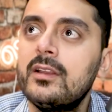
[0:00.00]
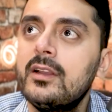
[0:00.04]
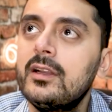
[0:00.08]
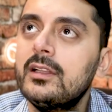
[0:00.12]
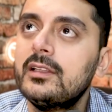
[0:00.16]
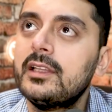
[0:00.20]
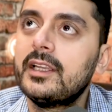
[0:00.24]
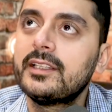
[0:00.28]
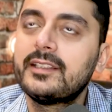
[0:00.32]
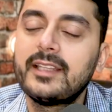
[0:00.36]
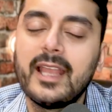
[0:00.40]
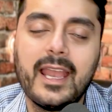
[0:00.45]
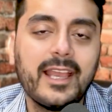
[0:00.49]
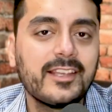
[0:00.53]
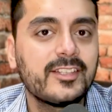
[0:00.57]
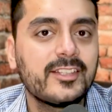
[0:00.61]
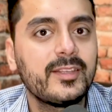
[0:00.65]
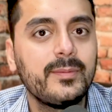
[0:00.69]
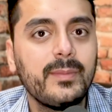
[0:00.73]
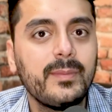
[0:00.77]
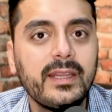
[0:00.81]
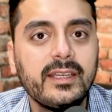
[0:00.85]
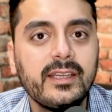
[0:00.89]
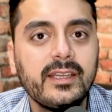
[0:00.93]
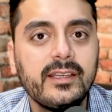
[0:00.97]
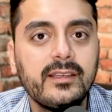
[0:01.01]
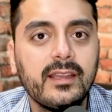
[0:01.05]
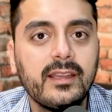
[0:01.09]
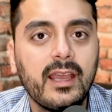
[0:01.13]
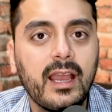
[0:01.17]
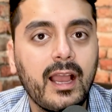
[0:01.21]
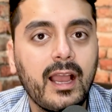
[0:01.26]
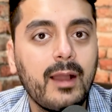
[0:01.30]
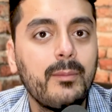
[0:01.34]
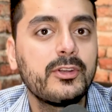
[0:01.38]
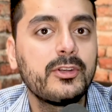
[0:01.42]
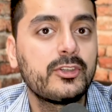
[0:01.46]
like the estimated
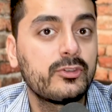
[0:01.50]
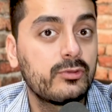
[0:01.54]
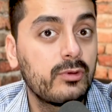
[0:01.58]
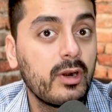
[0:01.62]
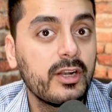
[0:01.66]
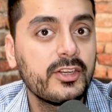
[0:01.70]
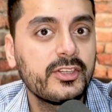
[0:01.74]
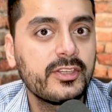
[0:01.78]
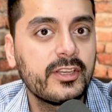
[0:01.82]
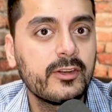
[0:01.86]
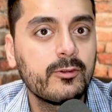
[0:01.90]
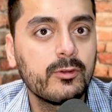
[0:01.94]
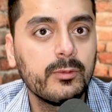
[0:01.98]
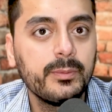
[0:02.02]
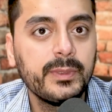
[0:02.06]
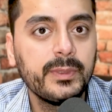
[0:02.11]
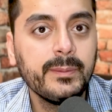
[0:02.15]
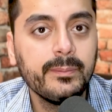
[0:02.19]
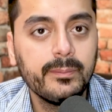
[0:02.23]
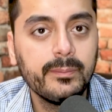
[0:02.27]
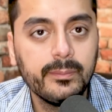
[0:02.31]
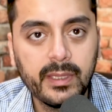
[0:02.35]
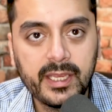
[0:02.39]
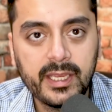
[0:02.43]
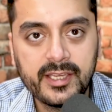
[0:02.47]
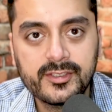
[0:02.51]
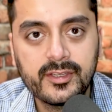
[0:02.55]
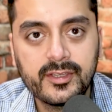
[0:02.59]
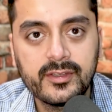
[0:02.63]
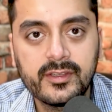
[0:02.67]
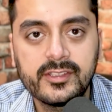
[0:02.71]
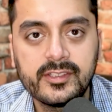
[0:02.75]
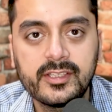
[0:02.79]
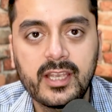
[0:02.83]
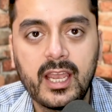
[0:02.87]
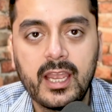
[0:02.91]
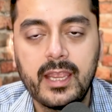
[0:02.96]
how much rush there will be based on
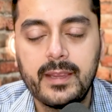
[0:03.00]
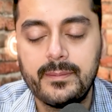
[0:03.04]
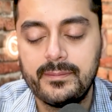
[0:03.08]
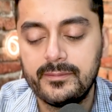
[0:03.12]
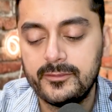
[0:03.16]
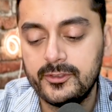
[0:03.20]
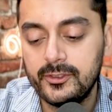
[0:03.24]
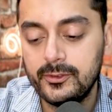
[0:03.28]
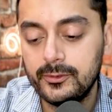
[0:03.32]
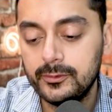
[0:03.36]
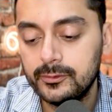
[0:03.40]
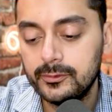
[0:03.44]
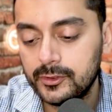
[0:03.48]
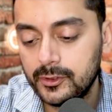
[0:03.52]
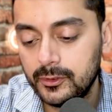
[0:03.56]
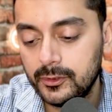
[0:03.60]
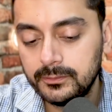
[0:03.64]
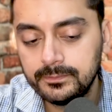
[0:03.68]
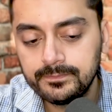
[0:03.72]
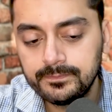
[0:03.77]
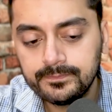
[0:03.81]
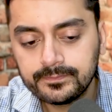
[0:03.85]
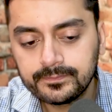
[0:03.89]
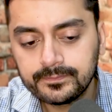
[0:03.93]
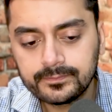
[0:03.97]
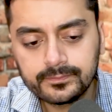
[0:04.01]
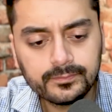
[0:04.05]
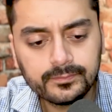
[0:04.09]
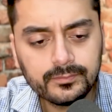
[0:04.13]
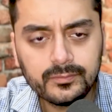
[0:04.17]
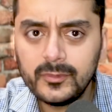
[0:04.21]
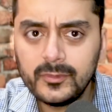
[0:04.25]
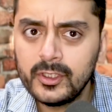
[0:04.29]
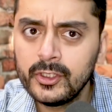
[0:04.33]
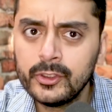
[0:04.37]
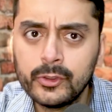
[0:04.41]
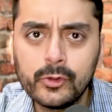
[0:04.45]
the time too. So
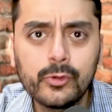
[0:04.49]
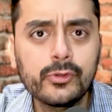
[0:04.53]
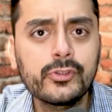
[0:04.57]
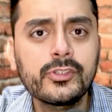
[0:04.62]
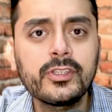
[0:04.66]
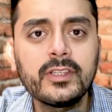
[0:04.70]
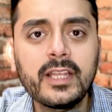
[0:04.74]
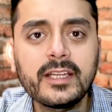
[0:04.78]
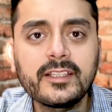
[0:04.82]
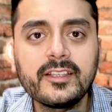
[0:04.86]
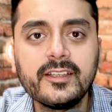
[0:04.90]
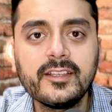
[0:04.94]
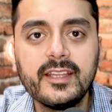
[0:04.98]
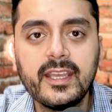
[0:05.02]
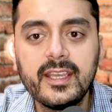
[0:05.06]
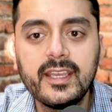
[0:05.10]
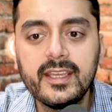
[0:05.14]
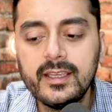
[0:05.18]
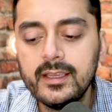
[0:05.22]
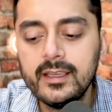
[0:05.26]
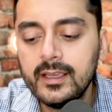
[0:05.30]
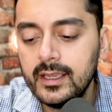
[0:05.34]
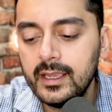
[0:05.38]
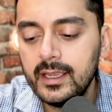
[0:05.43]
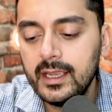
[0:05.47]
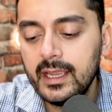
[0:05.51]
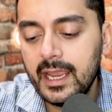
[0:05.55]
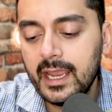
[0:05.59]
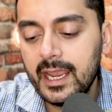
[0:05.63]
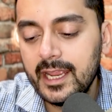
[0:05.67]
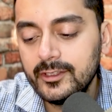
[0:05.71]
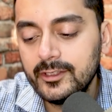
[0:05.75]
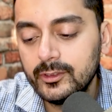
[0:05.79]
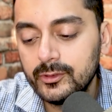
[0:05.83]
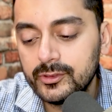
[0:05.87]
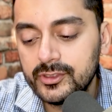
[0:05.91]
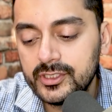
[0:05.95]
you'll select a day
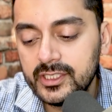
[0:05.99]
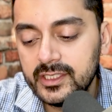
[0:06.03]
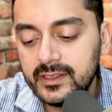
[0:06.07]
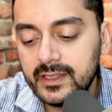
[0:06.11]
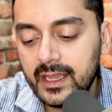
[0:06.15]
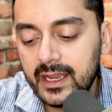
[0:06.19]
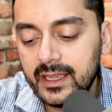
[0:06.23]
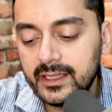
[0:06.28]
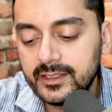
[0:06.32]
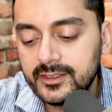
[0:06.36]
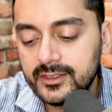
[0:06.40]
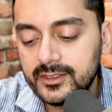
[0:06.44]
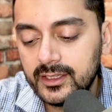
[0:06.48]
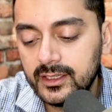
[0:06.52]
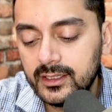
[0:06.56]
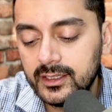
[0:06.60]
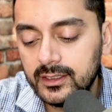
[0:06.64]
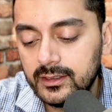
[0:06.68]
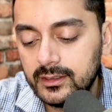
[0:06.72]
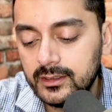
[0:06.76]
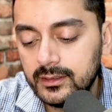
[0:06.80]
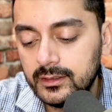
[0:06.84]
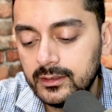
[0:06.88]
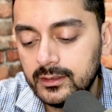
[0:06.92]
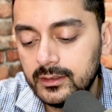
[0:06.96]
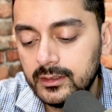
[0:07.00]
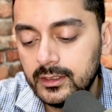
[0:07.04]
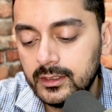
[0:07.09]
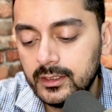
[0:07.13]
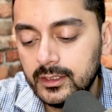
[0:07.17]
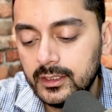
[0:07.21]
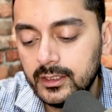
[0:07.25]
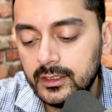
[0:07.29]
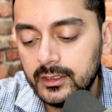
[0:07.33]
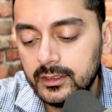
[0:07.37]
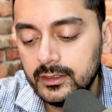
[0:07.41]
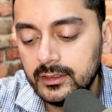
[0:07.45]
and you'll see that.
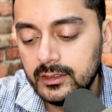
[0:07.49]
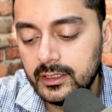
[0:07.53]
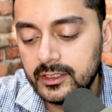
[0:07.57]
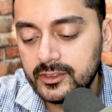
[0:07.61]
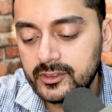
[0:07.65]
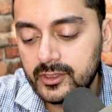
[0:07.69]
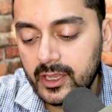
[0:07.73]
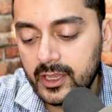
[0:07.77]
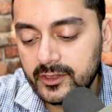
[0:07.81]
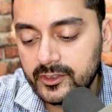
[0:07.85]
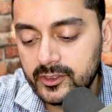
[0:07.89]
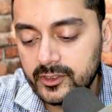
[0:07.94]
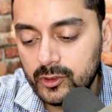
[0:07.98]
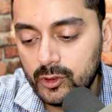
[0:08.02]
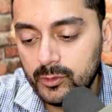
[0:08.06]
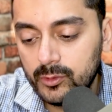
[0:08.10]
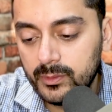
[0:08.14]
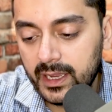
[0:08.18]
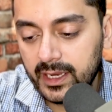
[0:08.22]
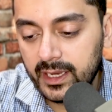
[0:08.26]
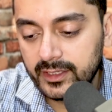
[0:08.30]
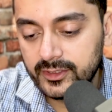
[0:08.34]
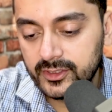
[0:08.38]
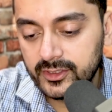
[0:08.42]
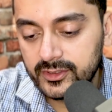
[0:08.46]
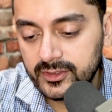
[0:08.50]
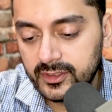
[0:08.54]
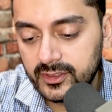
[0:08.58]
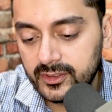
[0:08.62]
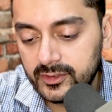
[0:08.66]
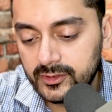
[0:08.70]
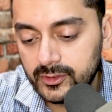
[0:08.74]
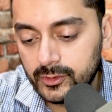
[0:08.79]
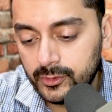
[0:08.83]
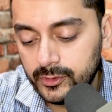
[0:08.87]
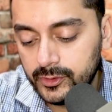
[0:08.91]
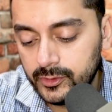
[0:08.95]
Let's actually go back just to
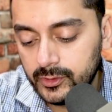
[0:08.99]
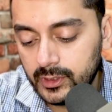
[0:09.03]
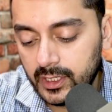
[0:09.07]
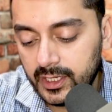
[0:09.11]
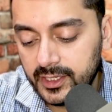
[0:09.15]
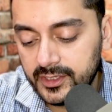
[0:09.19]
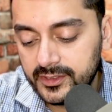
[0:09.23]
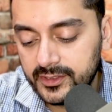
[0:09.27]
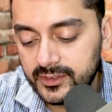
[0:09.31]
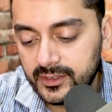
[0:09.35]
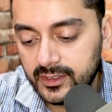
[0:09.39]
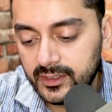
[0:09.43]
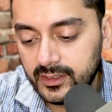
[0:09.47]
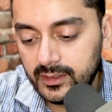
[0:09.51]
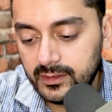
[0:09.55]
show you guys.